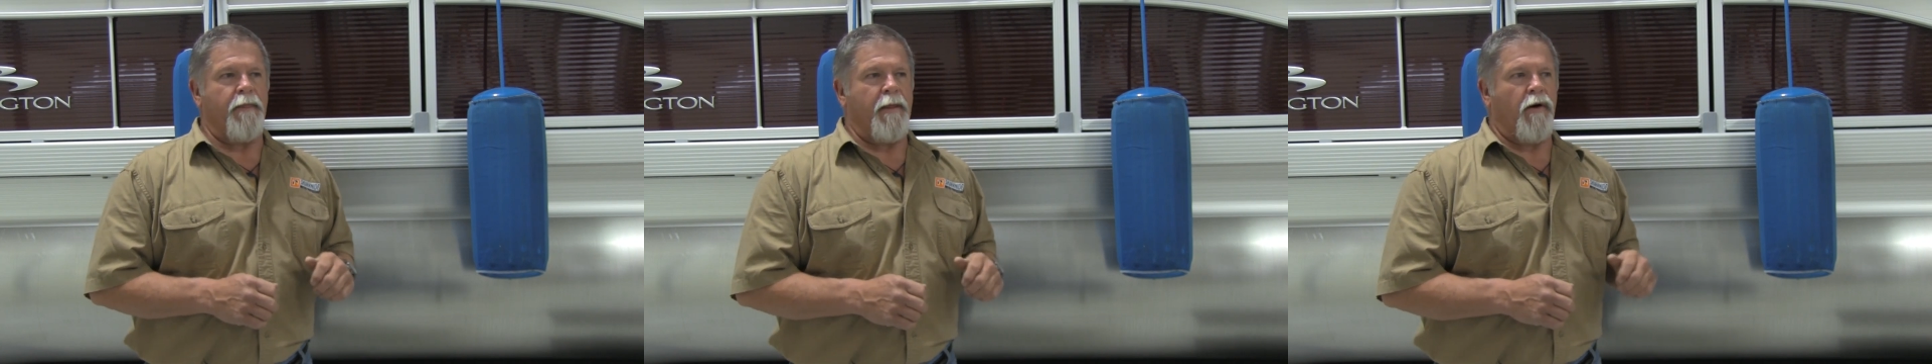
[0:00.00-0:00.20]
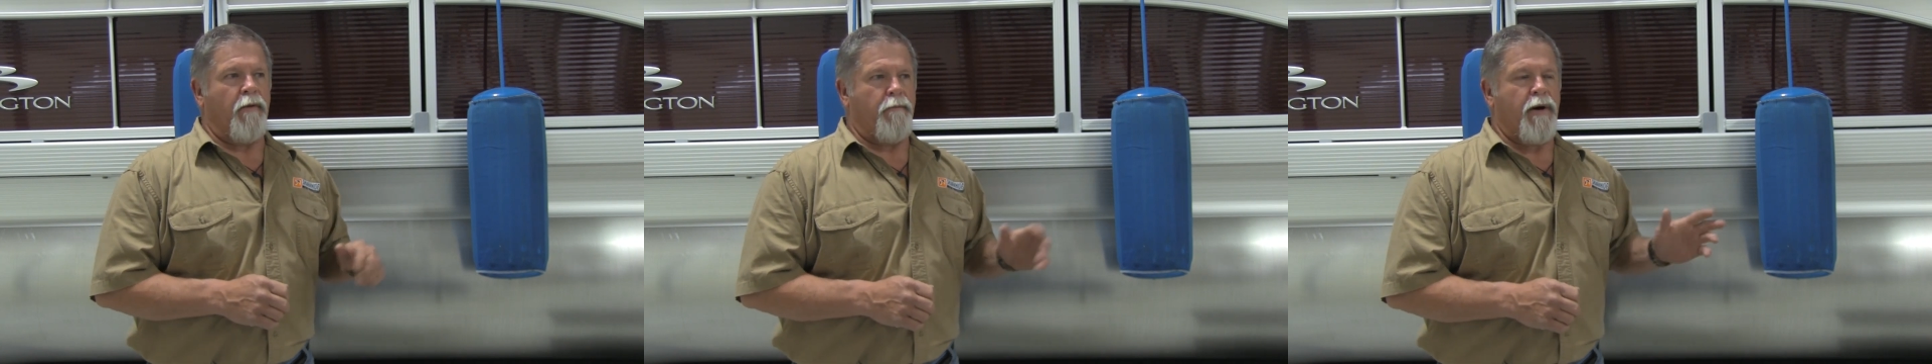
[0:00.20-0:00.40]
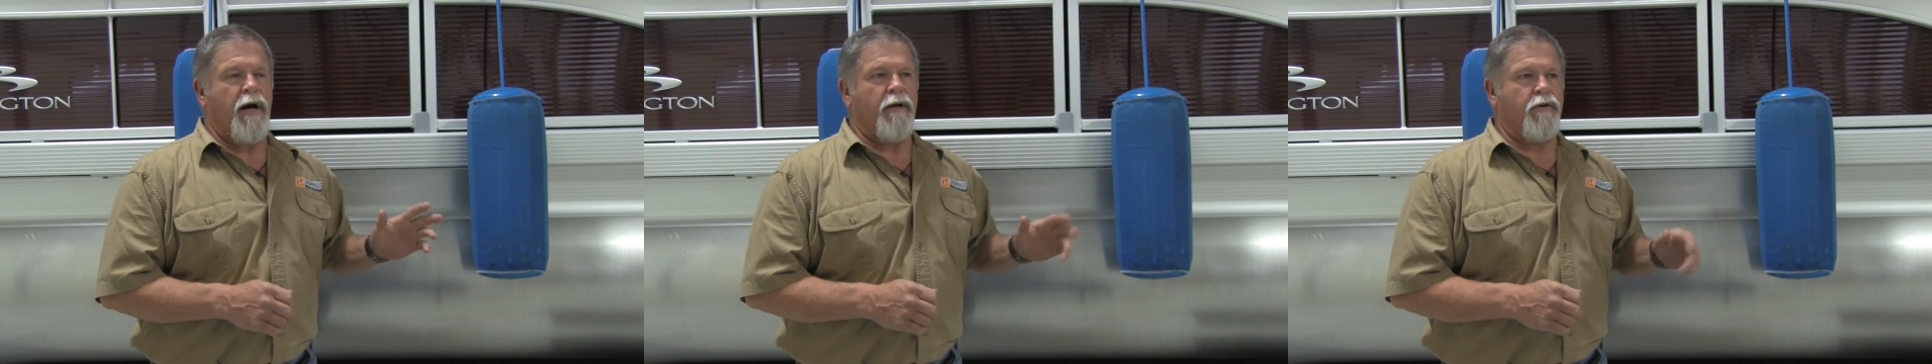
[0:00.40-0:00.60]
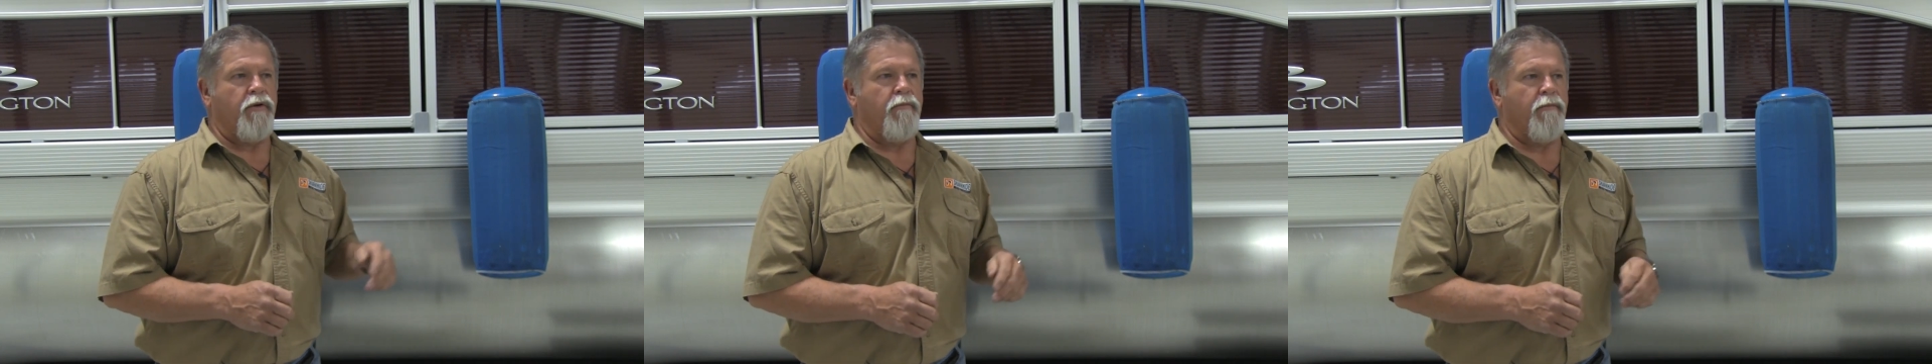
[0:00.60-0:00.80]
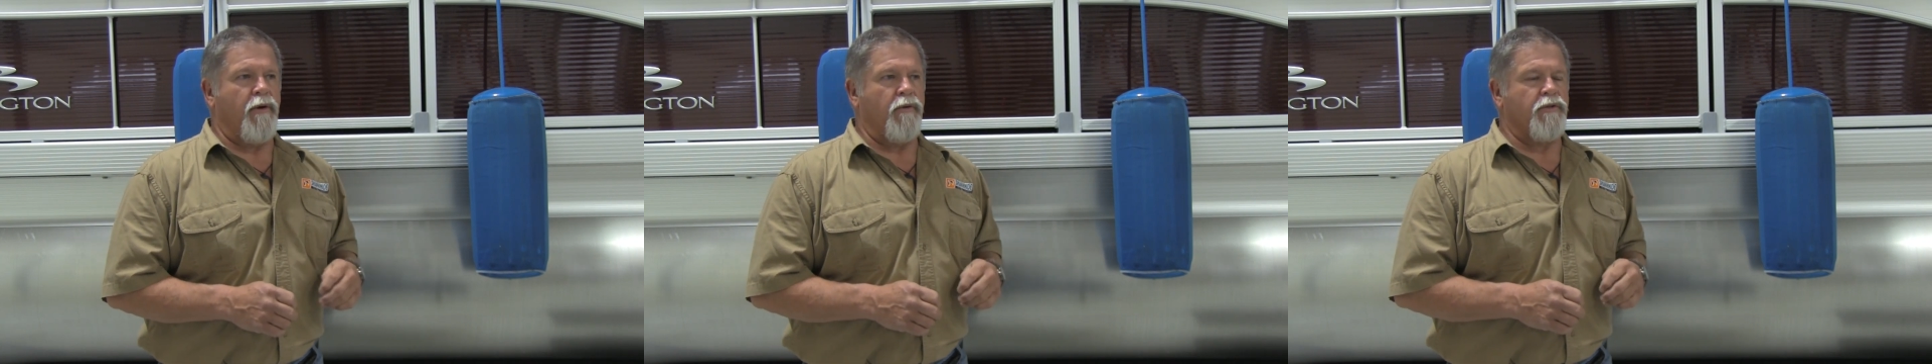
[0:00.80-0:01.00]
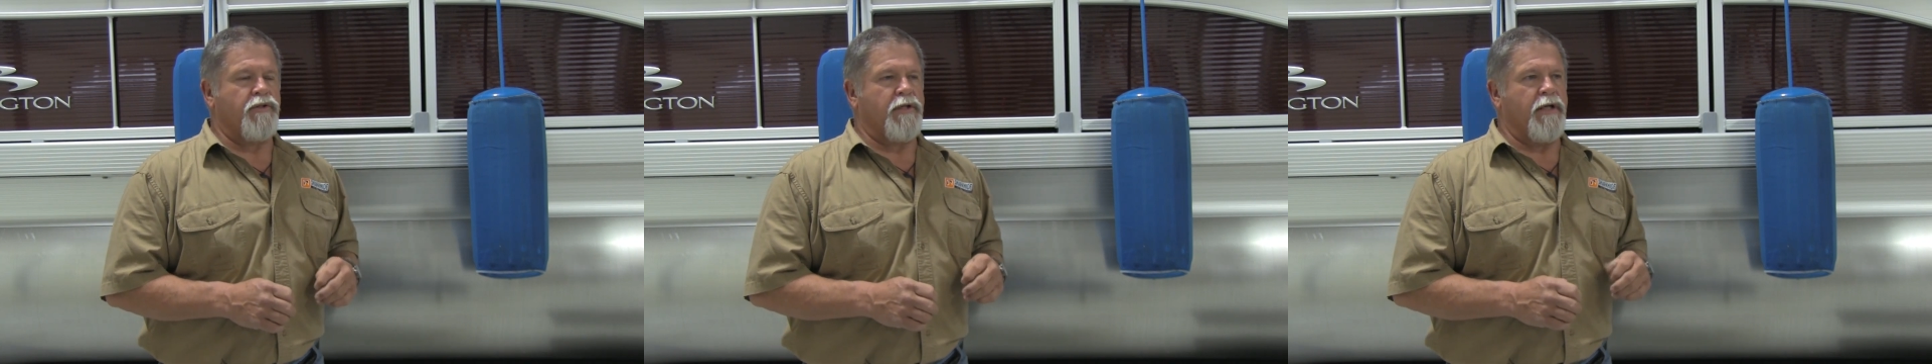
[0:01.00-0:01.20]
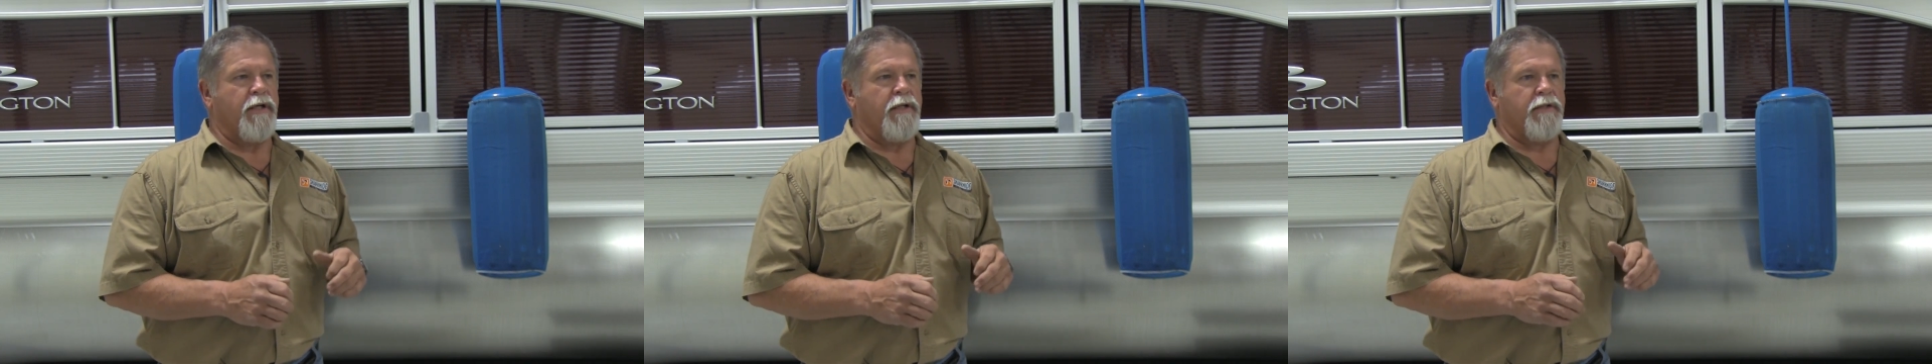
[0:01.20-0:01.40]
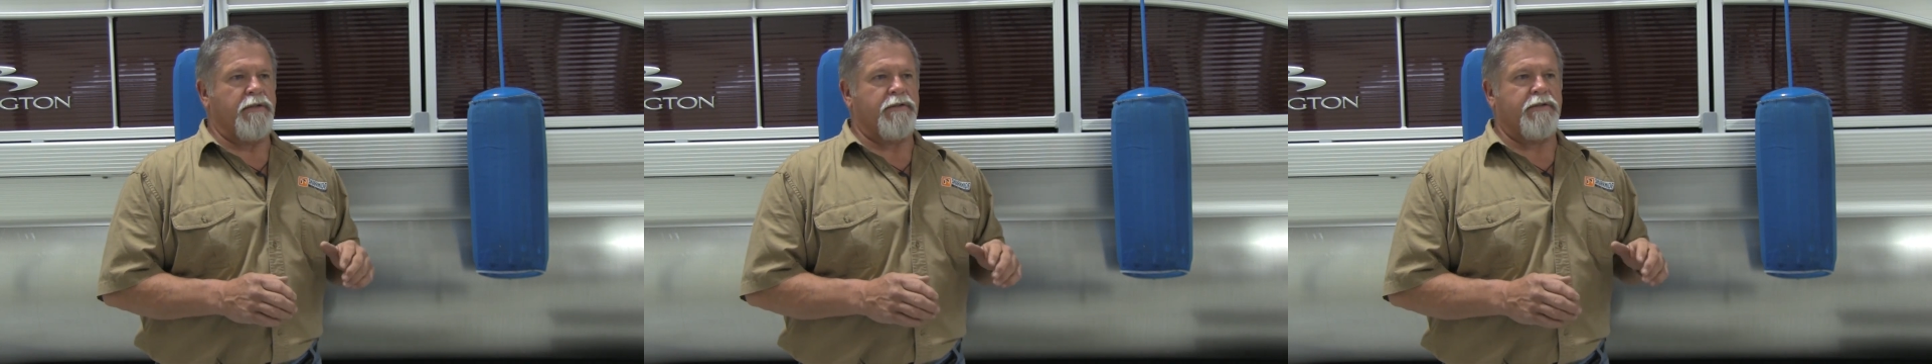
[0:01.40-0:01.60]
on pontoon boats
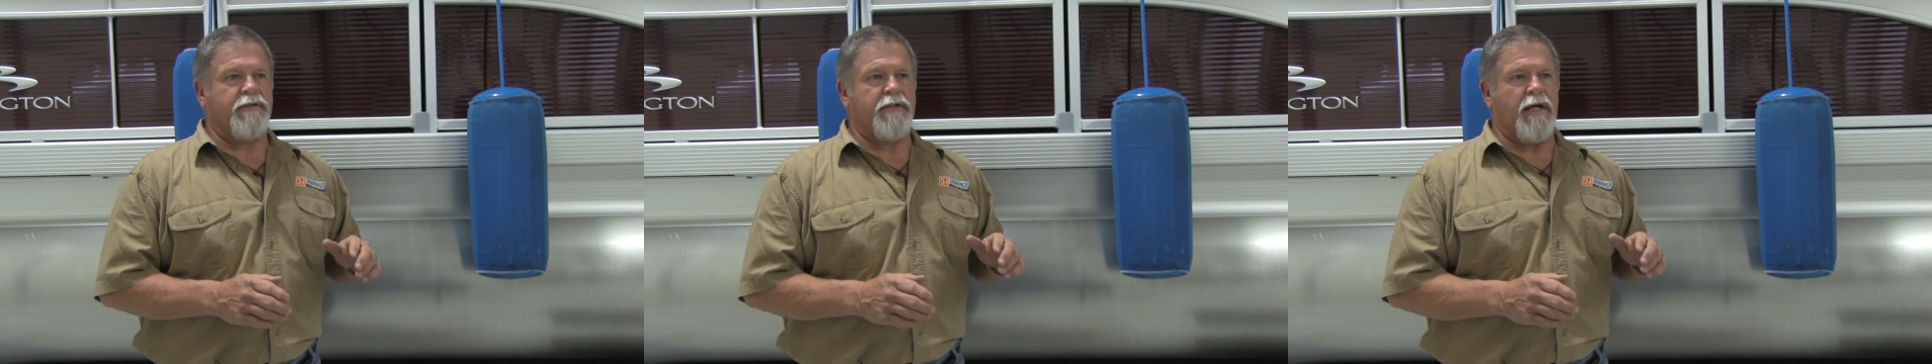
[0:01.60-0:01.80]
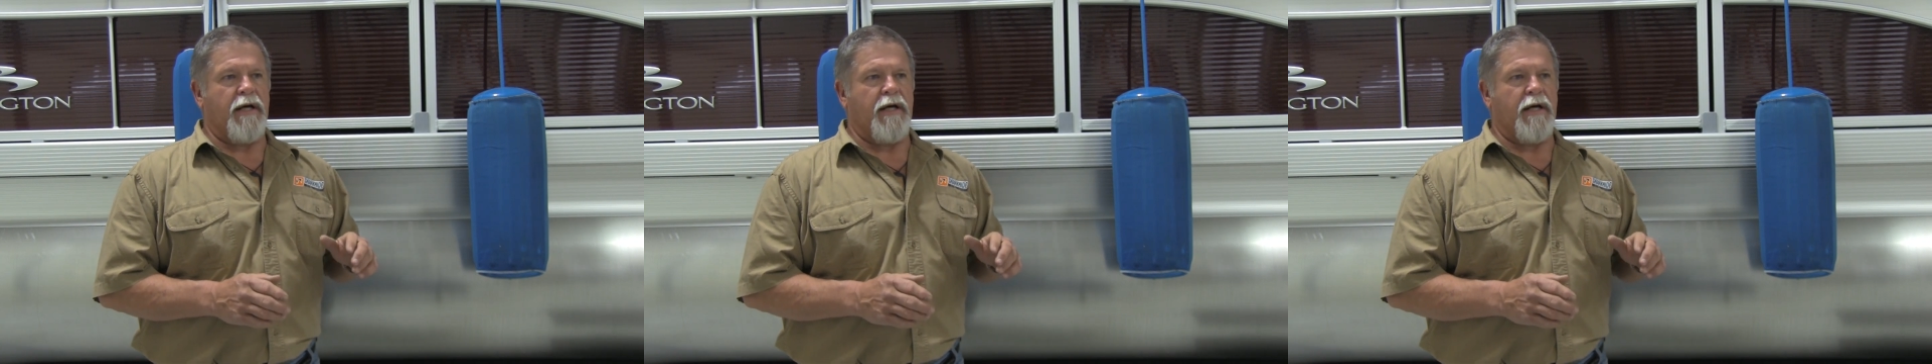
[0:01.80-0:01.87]
is